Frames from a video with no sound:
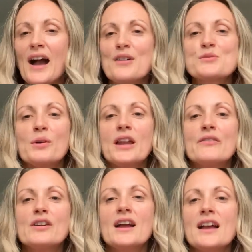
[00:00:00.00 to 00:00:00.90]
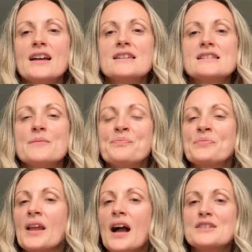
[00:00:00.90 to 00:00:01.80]
house, whatever it is.
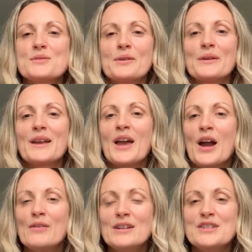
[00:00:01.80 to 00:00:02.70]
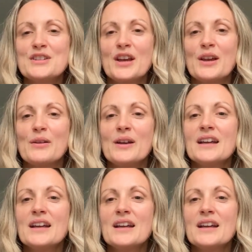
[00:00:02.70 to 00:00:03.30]
I just want to encourage you